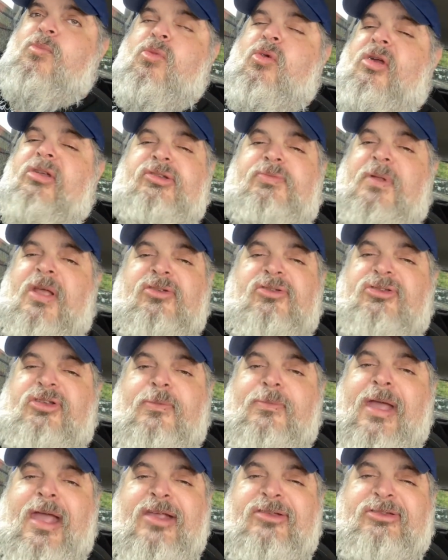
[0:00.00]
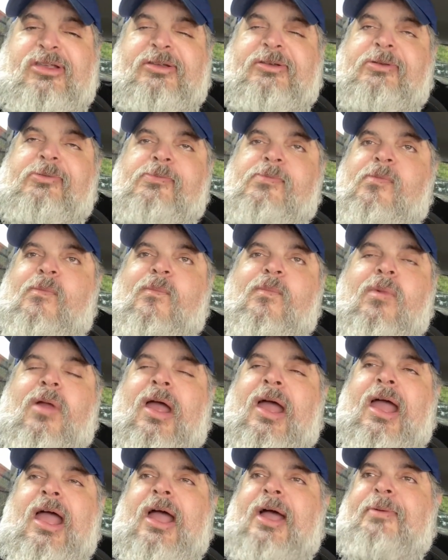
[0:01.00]
this place is amazing.
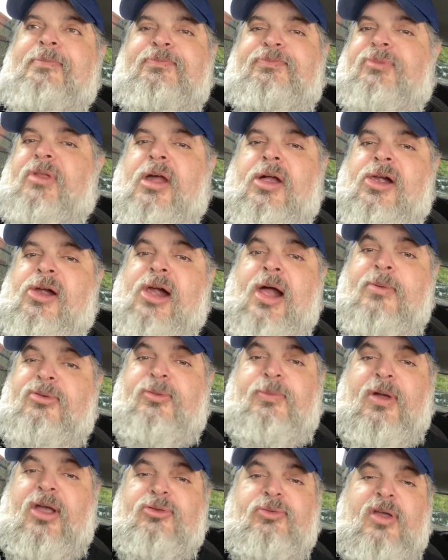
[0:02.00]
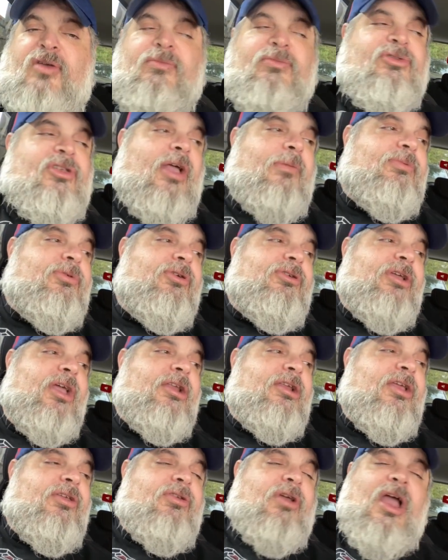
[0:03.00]
I'm surprised we haven't stopped here
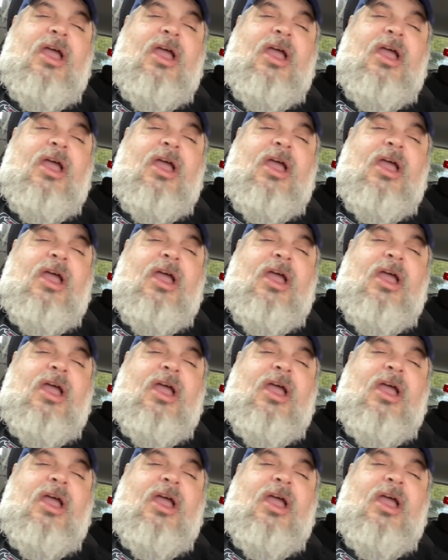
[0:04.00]
yet either.